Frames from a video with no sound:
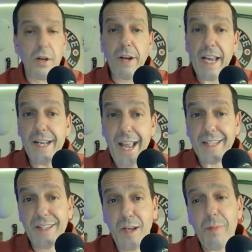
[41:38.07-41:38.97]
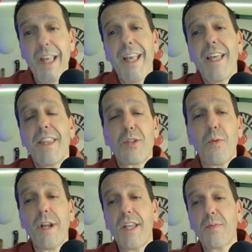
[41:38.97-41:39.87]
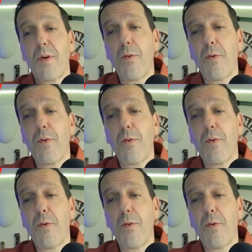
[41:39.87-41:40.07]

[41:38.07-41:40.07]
Okay, next up, this one has been